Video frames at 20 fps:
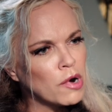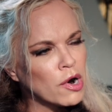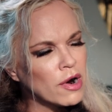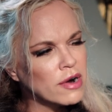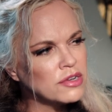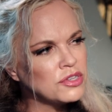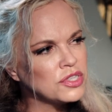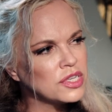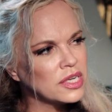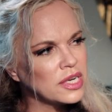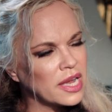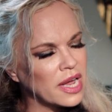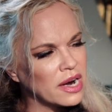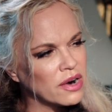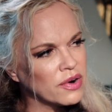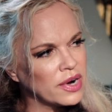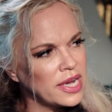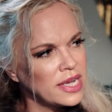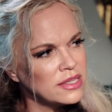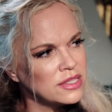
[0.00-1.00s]

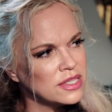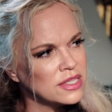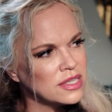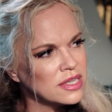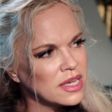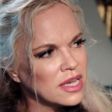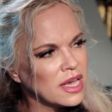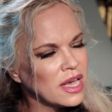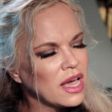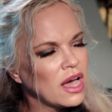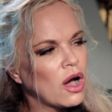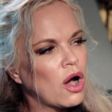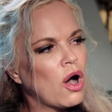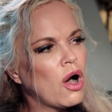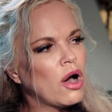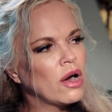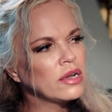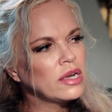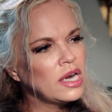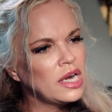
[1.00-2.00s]
mercenaries
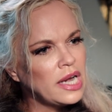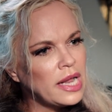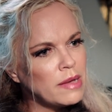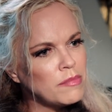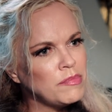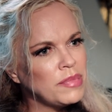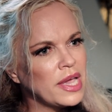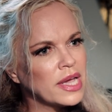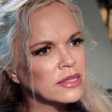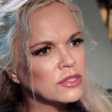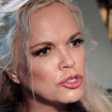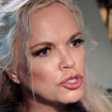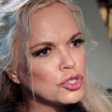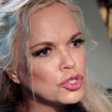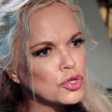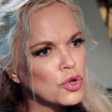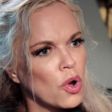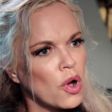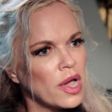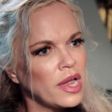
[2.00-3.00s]
on Libyan
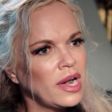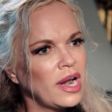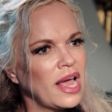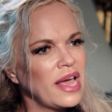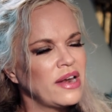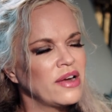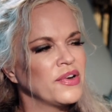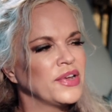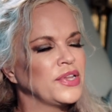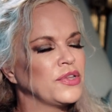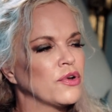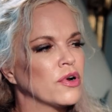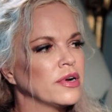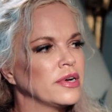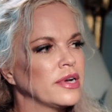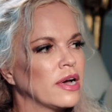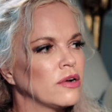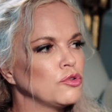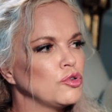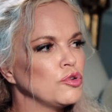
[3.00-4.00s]
soil. Later it
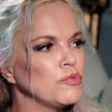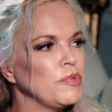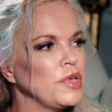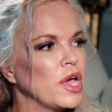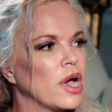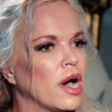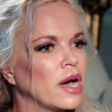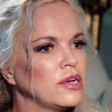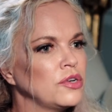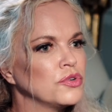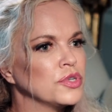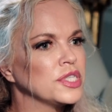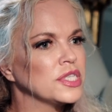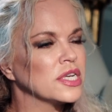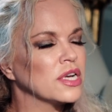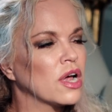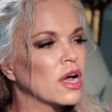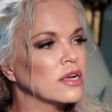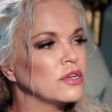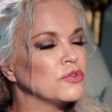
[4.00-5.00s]
turned out to be hundreds
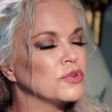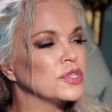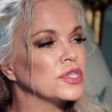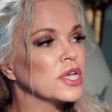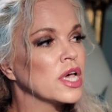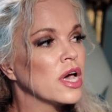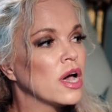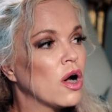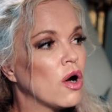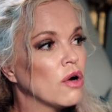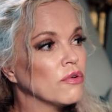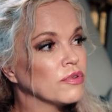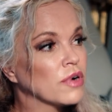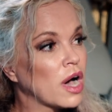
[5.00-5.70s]
and hundreds of